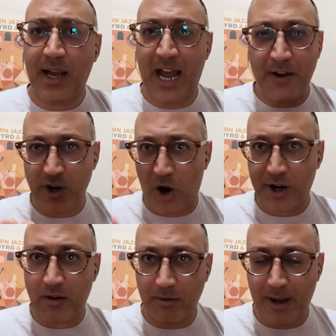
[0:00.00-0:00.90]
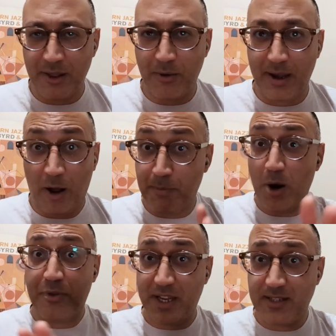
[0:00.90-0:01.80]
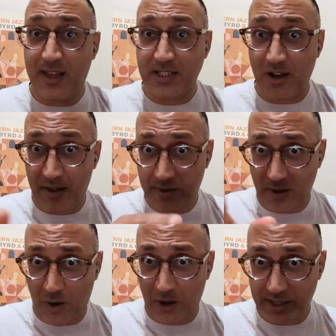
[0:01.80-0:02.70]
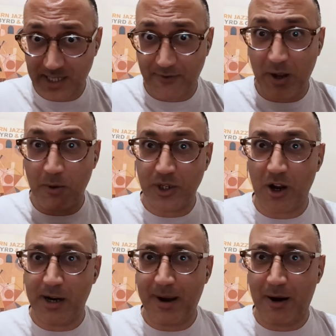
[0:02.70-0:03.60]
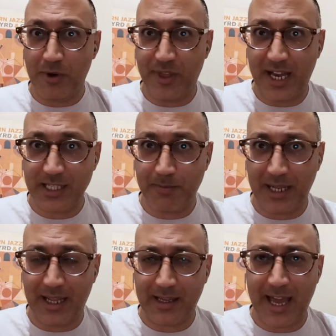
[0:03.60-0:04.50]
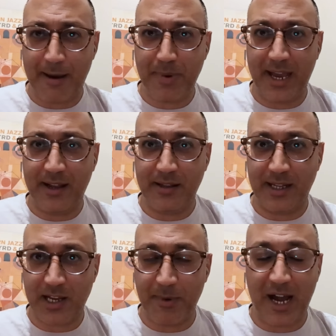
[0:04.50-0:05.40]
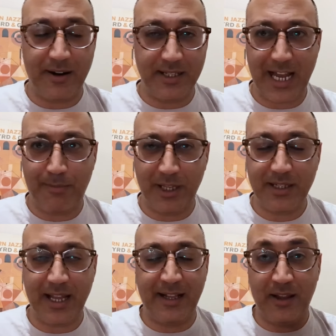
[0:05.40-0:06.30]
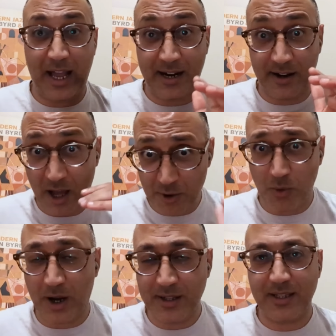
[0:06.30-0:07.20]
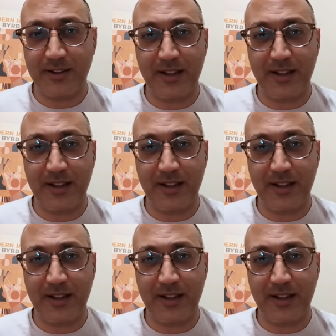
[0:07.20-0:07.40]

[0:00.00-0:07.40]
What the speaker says: and I have an article, by the way, on both these things, on all the stuff that we're talking about with the Hezbollah campaign that's coming out in Tablet, and another one